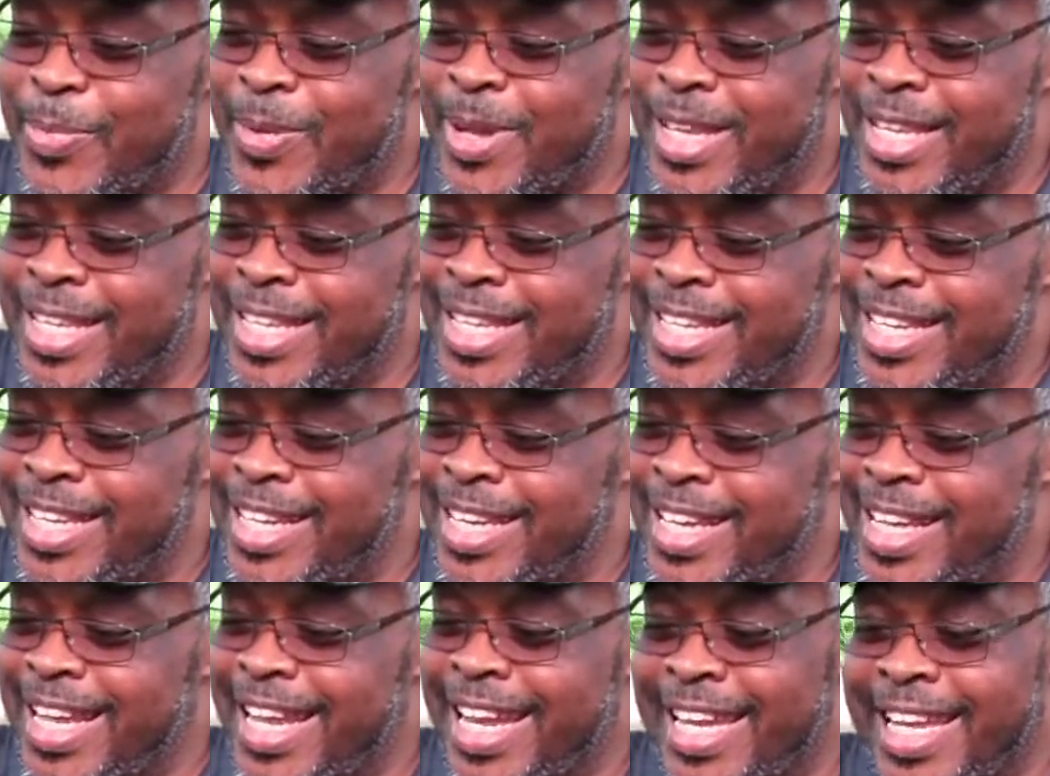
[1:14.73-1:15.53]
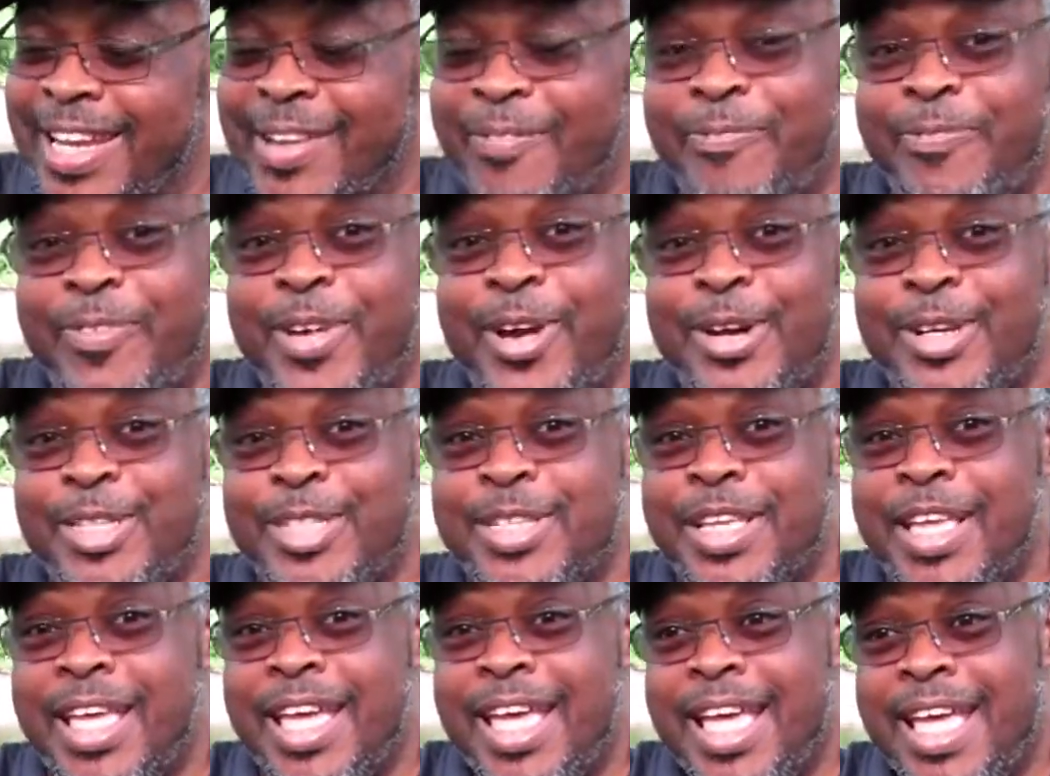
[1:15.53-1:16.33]
of the year and the first
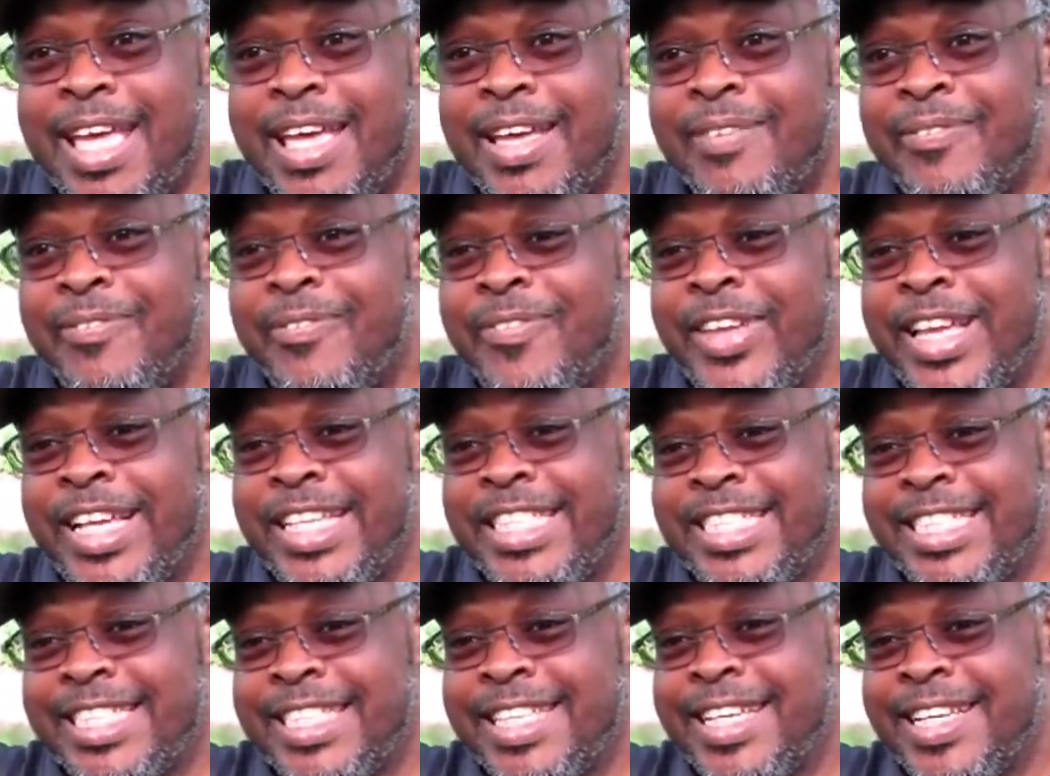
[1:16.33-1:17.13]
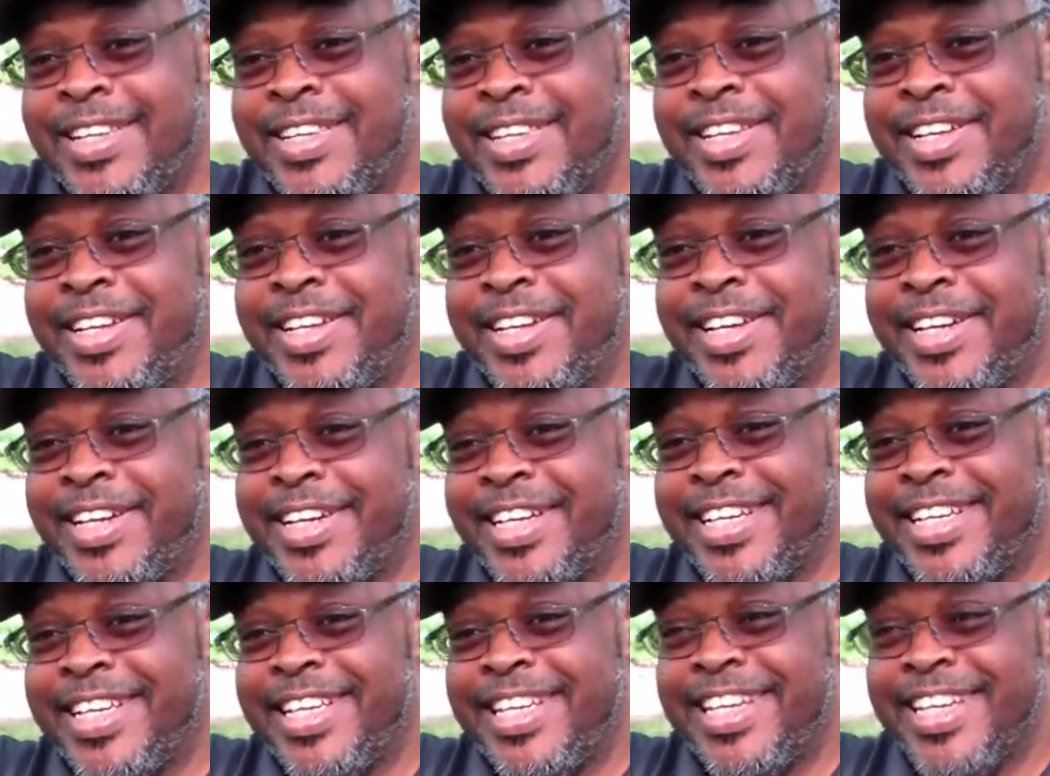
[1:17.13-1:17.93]
fish of the
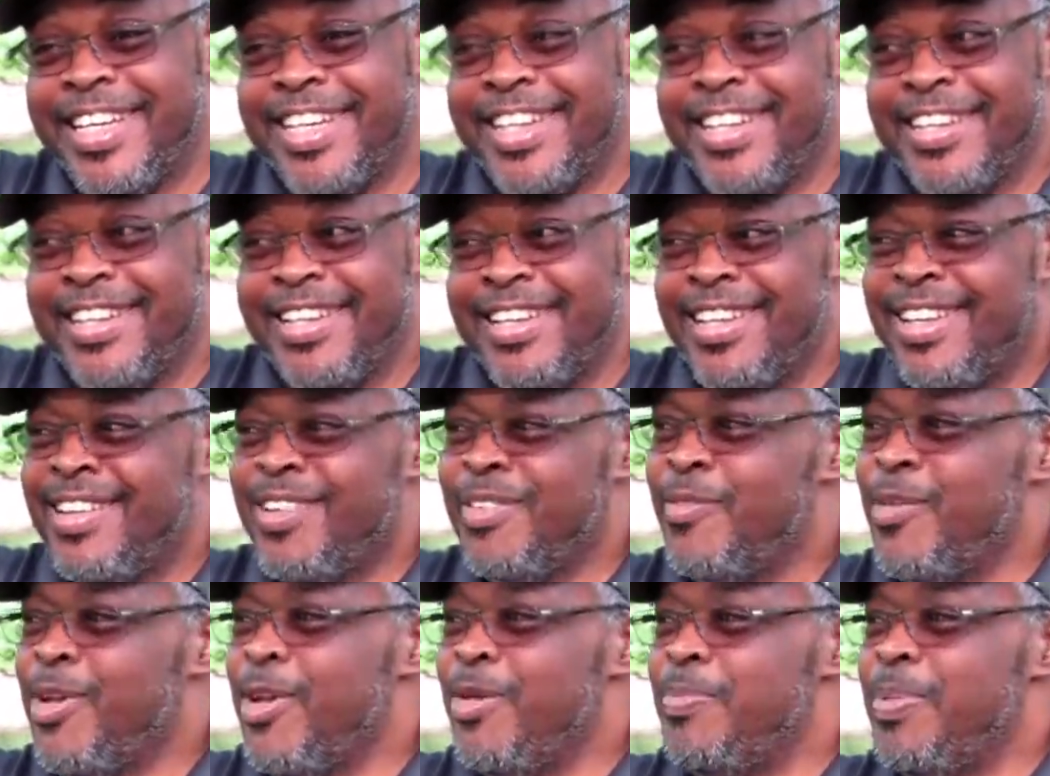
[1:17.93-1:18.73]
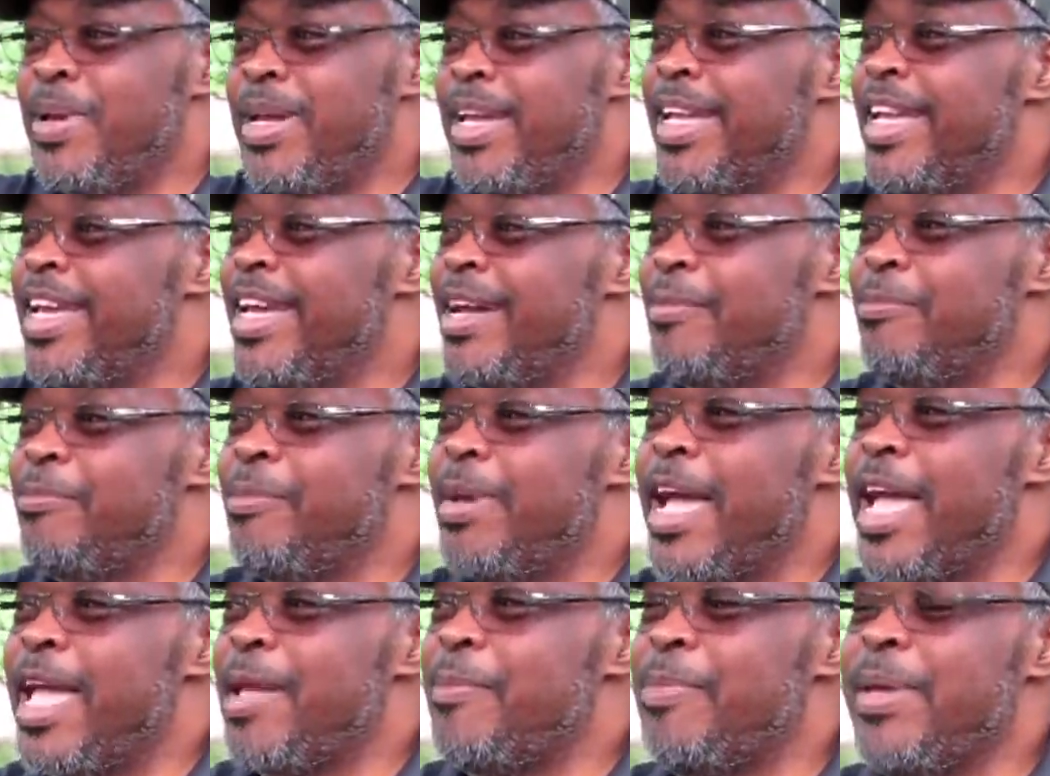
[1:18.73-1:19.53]
year. We've been here
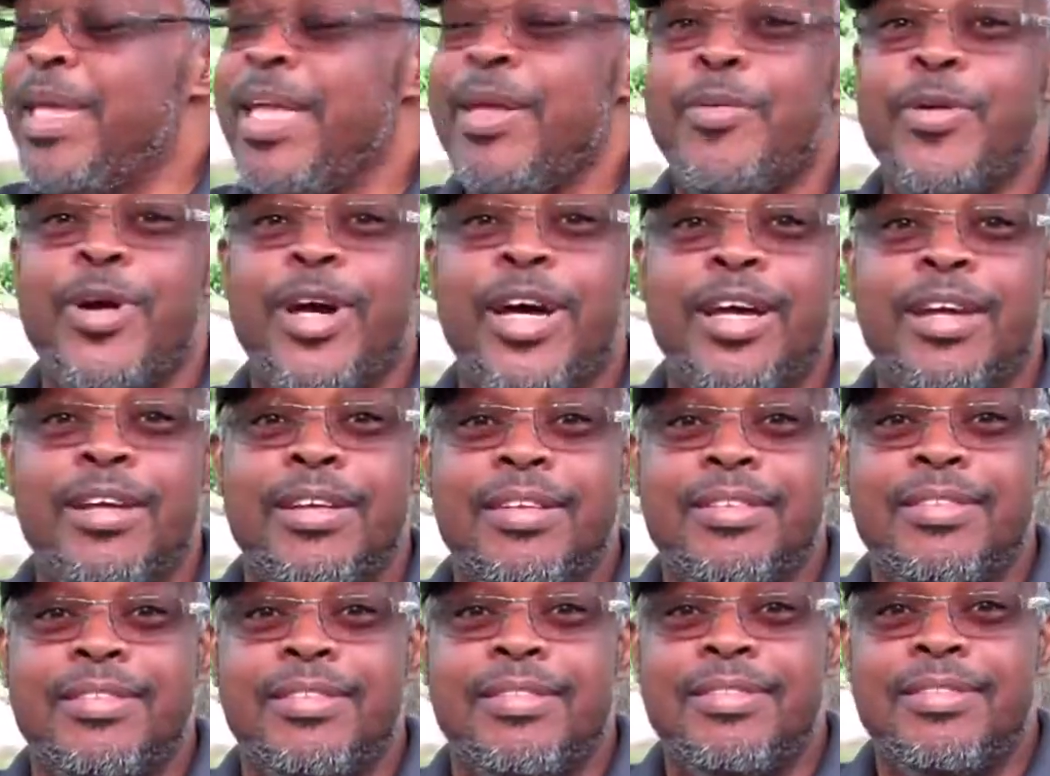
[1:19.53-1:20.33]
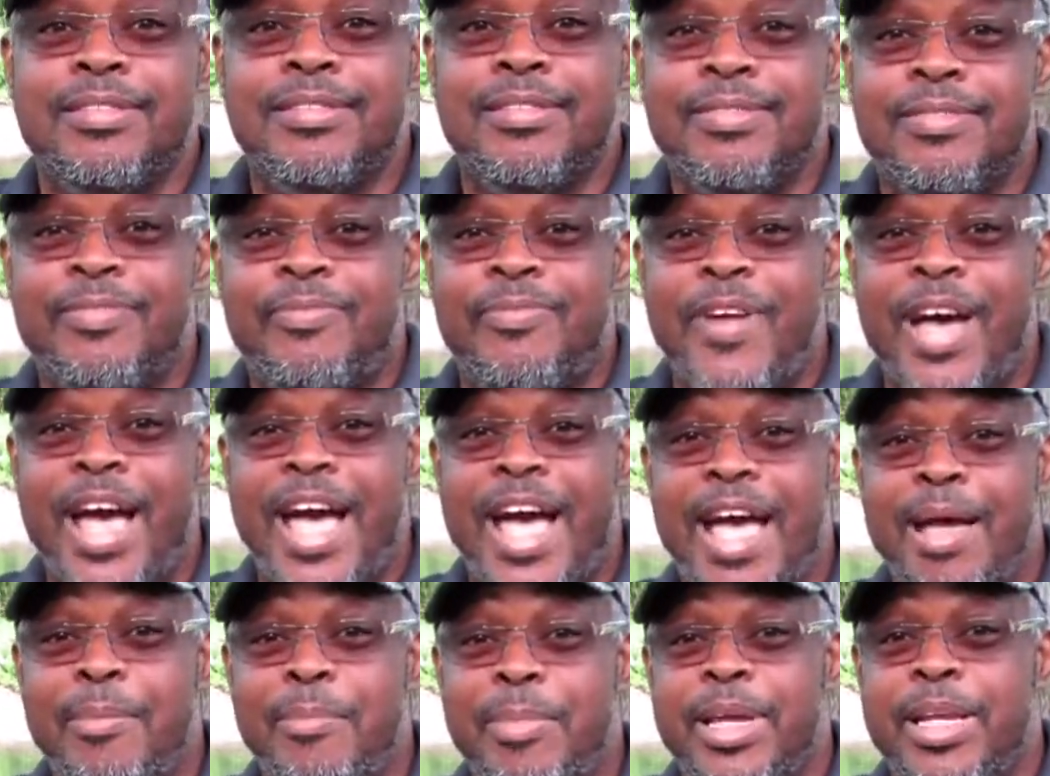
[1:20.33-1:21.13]
maybe, what,
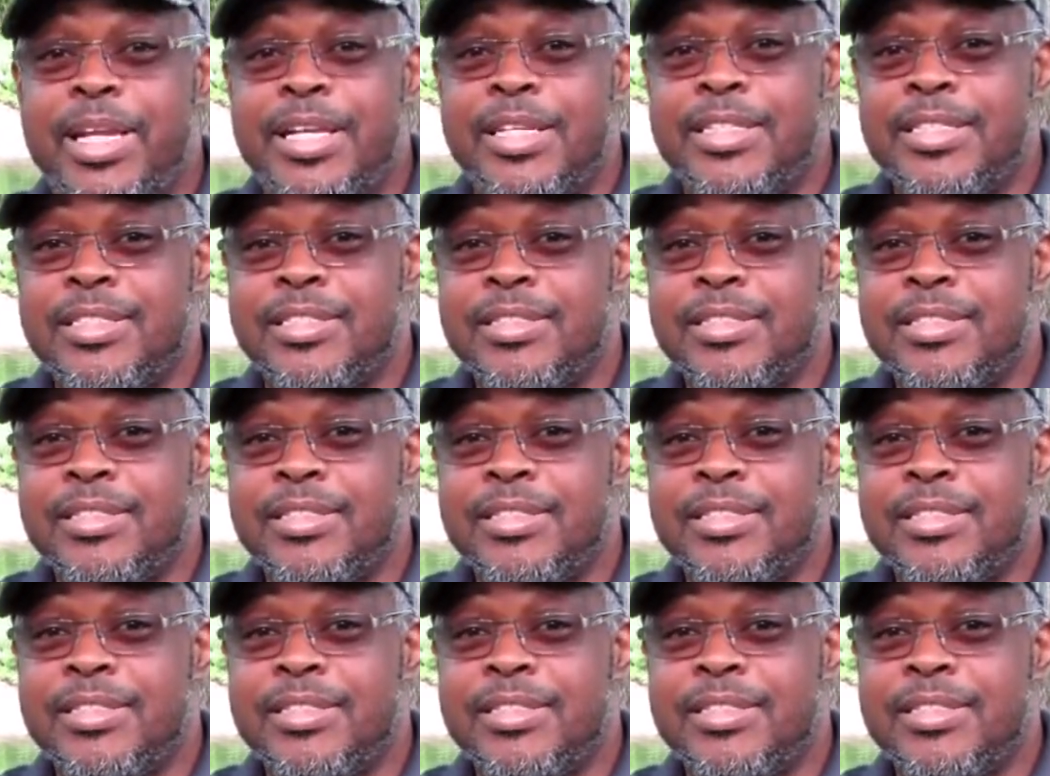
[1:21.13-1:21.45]
5 minutes?